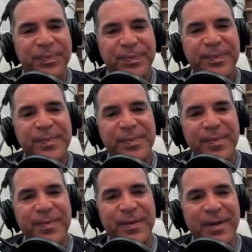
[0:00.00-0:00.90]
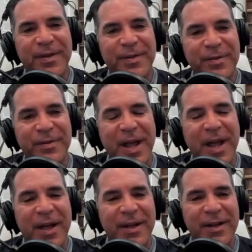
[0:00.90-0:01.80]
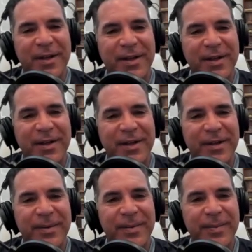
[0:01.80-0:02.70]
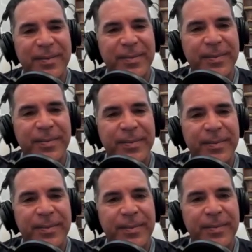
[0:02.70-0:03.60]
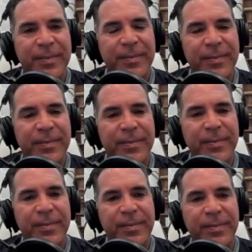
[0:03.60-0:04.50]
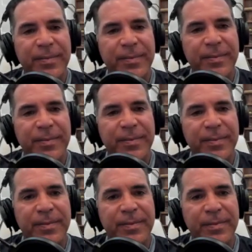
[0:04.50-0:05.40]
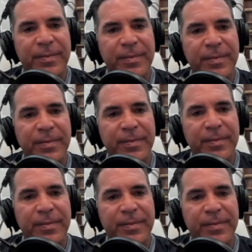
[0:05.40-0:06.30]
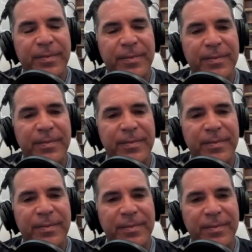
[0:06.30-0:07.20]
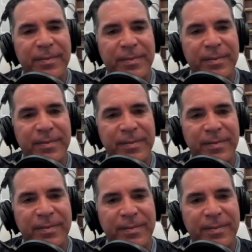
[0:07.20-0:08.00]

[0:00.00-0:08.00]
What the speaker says: (silent)